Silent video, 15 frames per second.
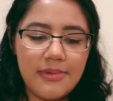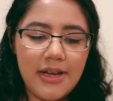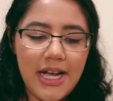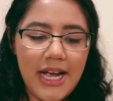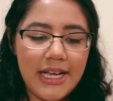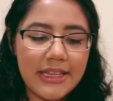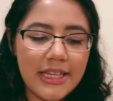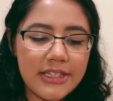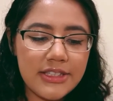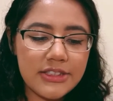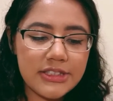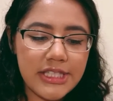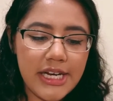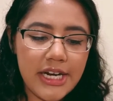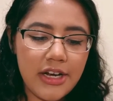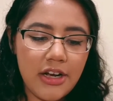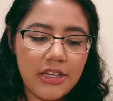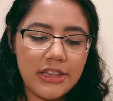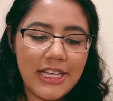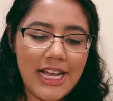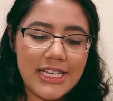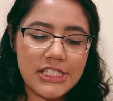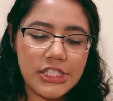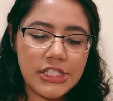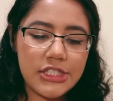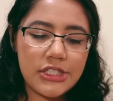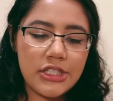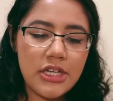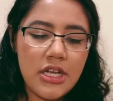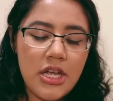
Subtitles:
highlighters that I got last year